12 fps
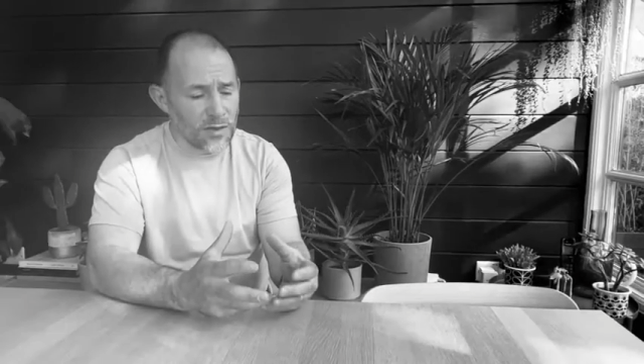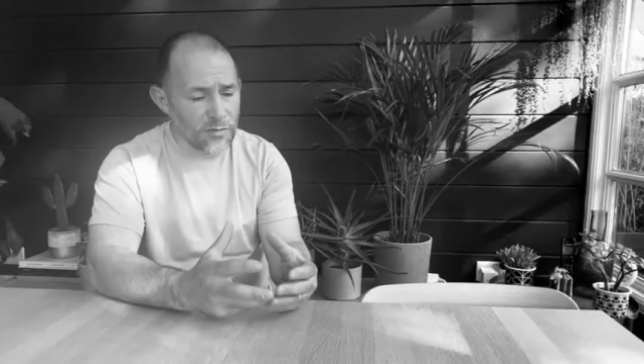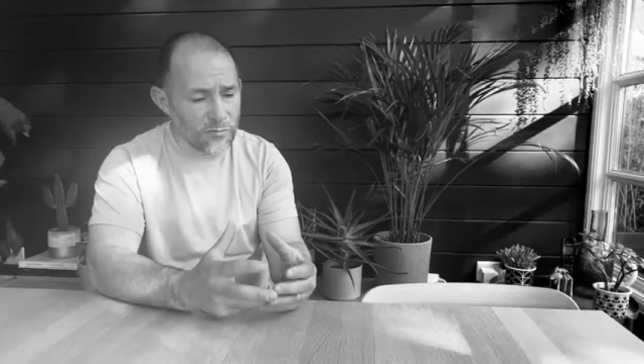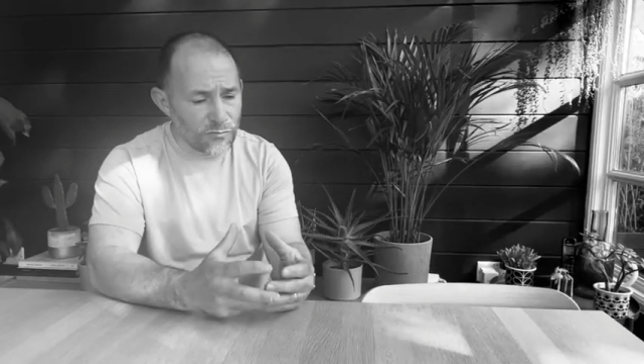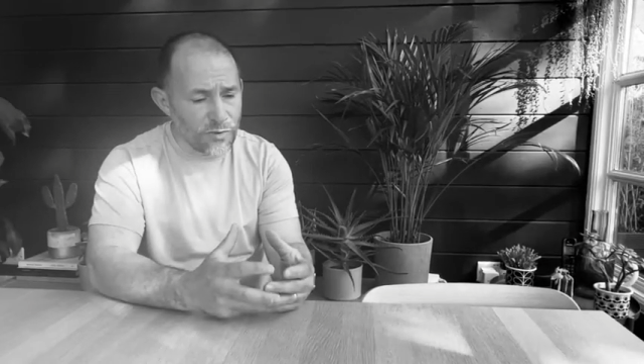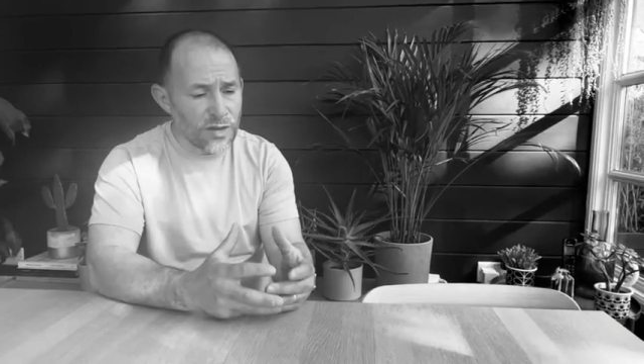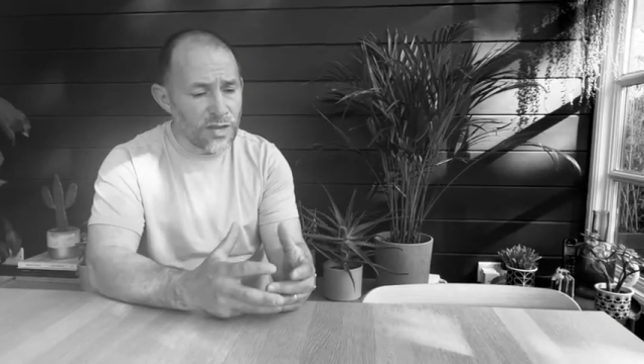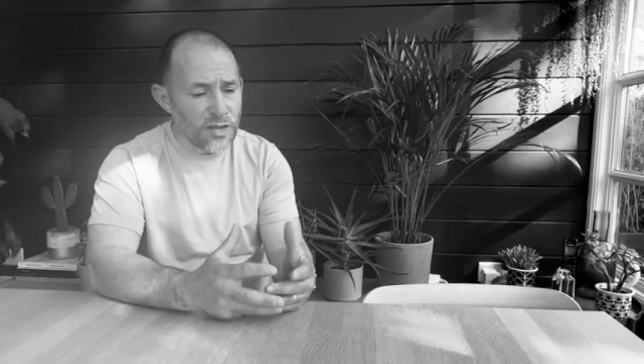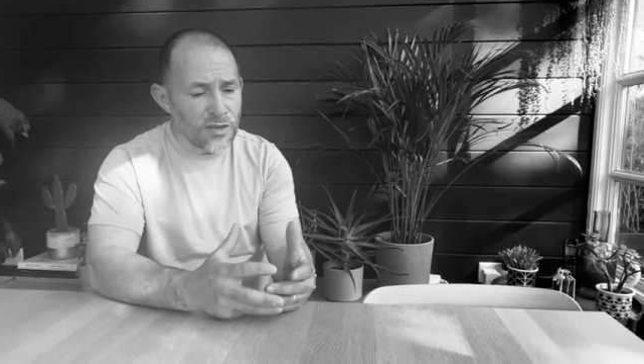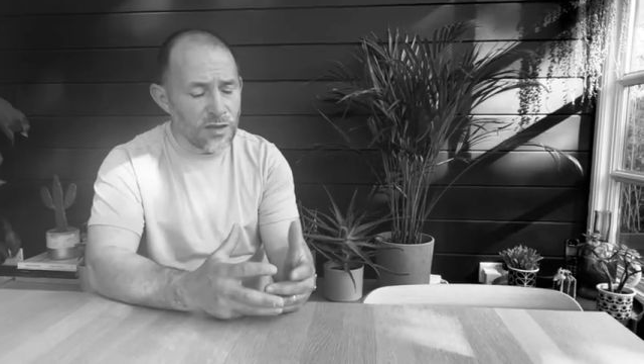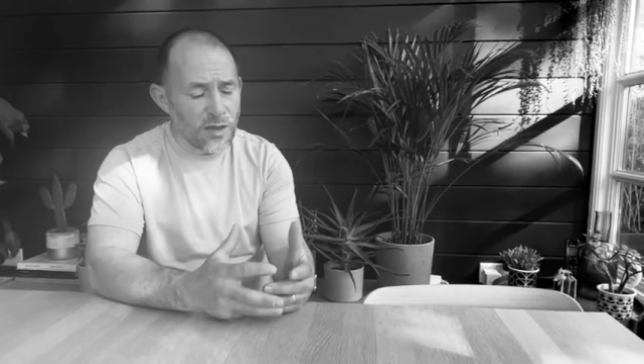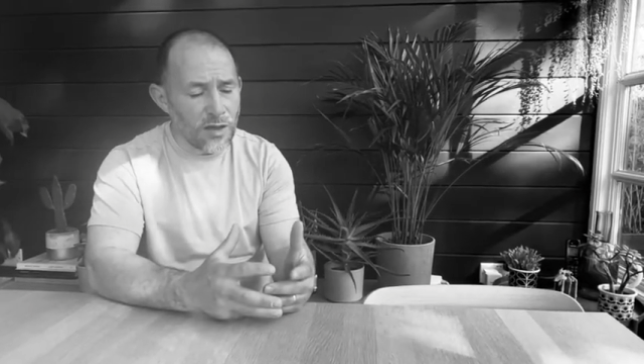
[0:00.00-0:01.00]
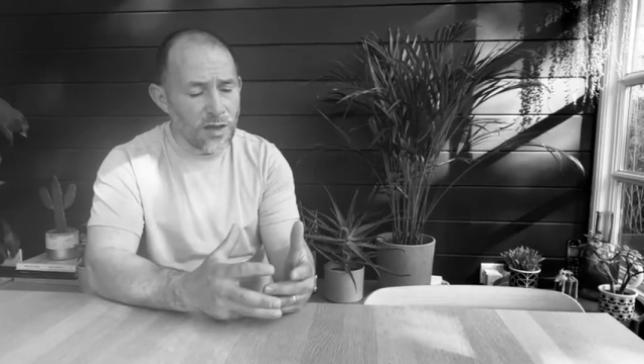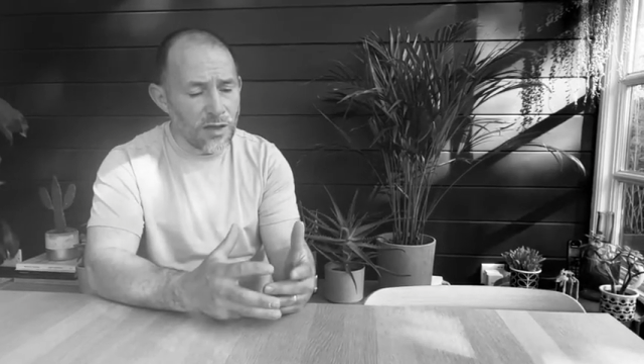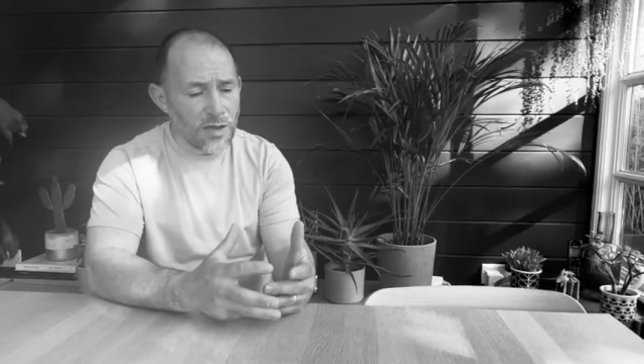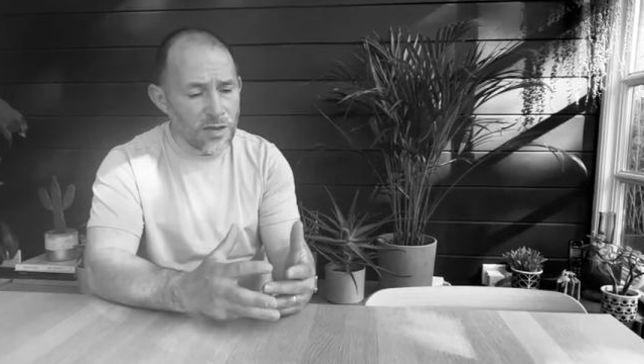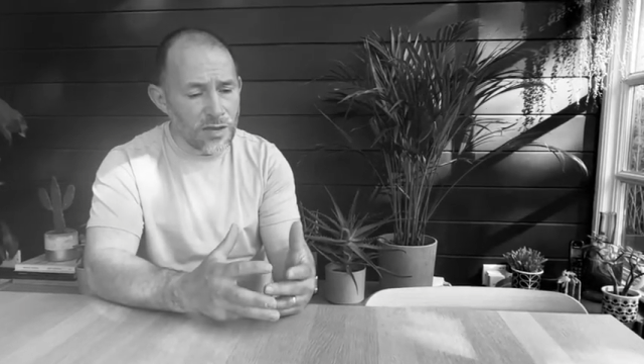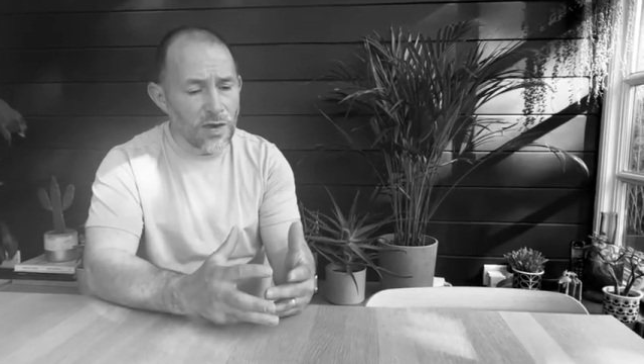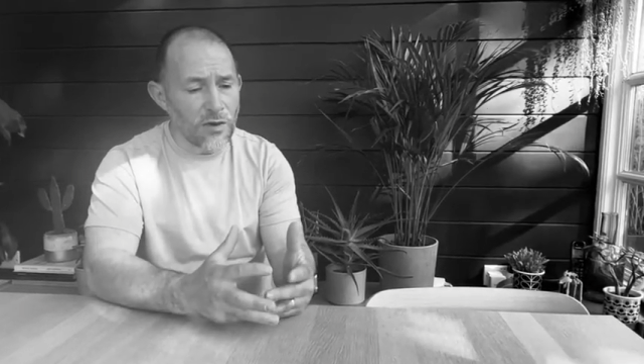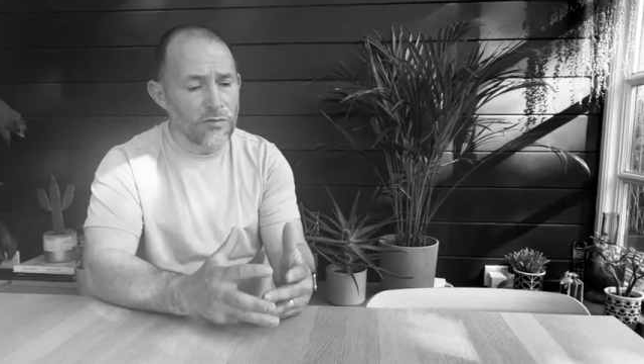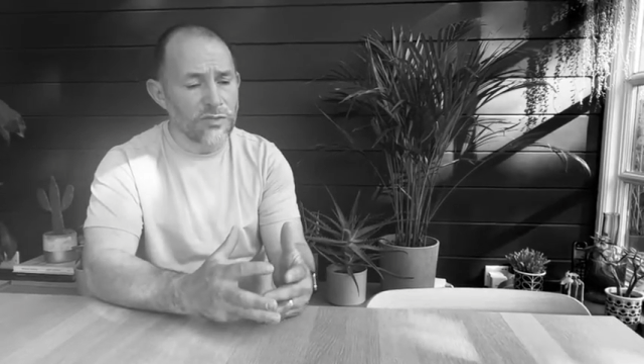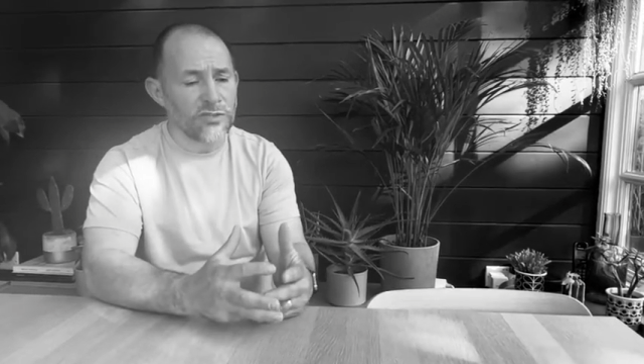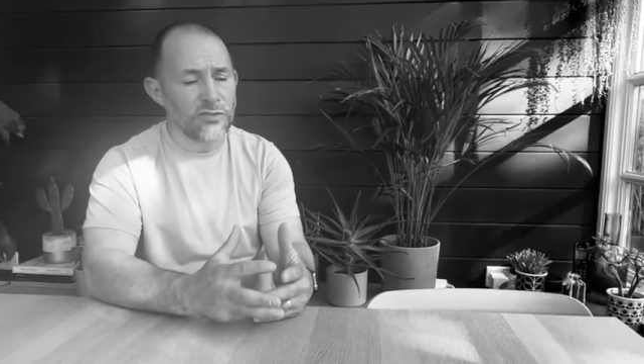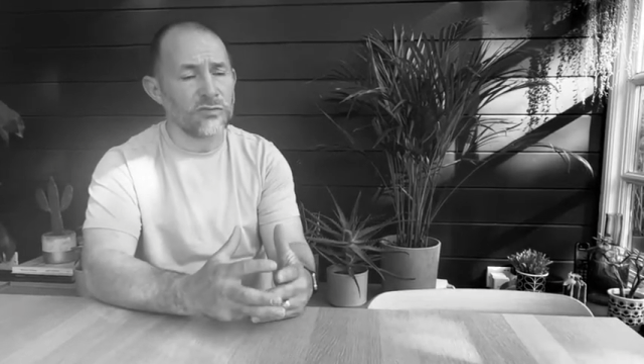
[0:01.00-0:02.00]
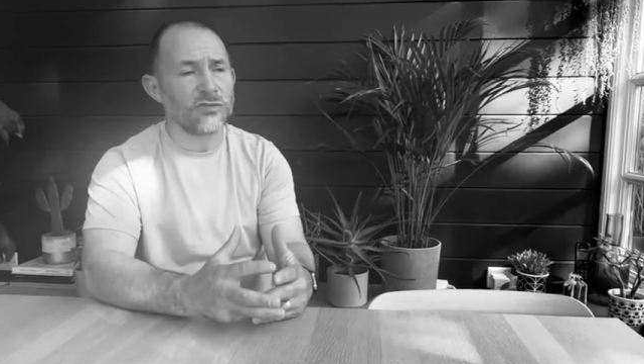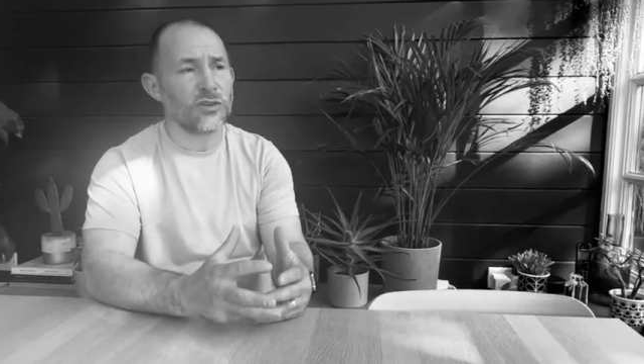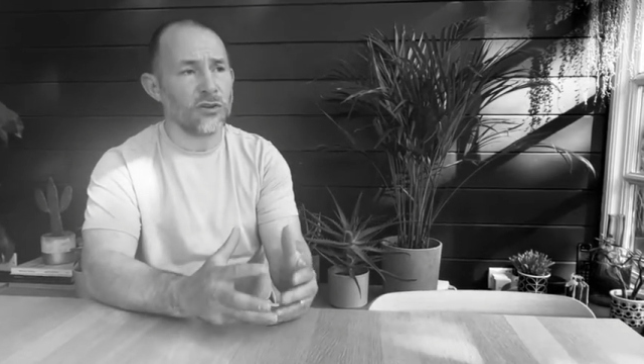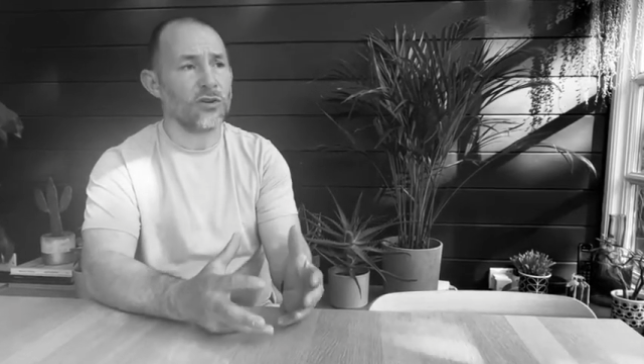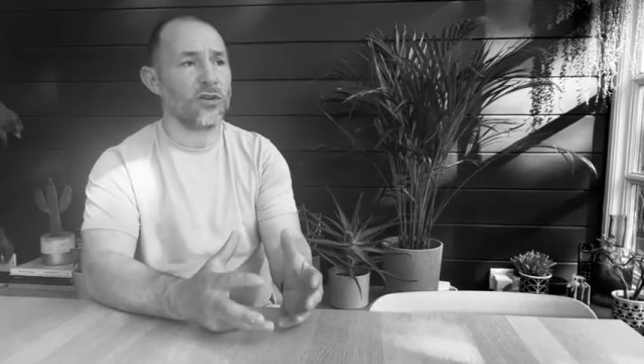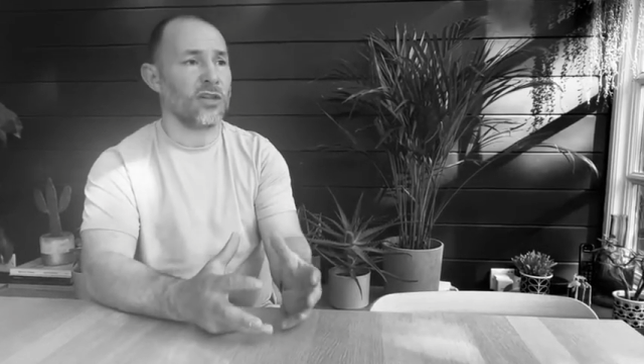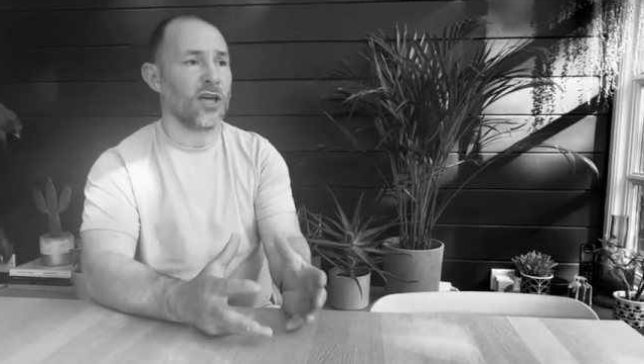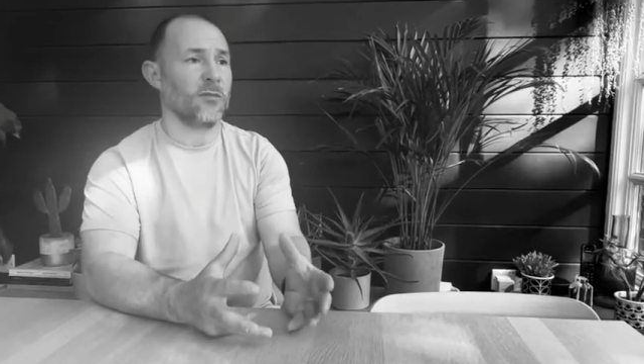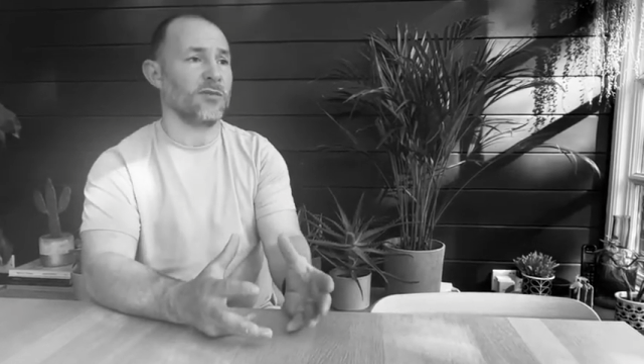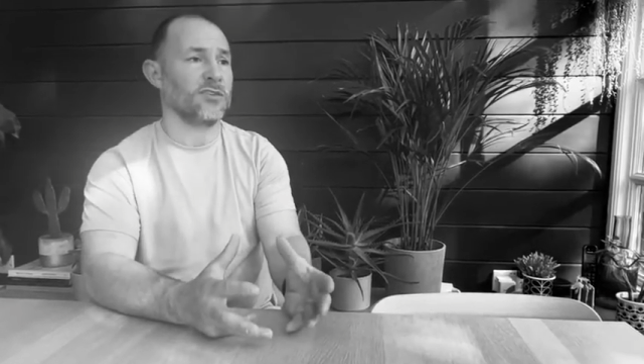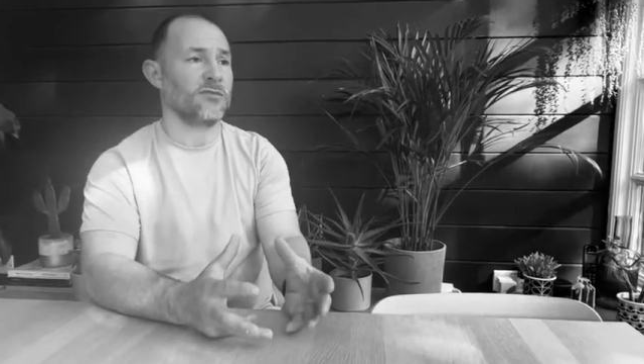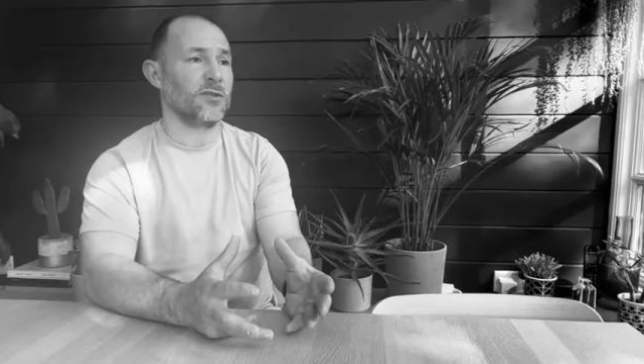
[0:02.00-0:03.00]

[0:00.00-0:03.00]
it really uh, encourages you to look at the elements of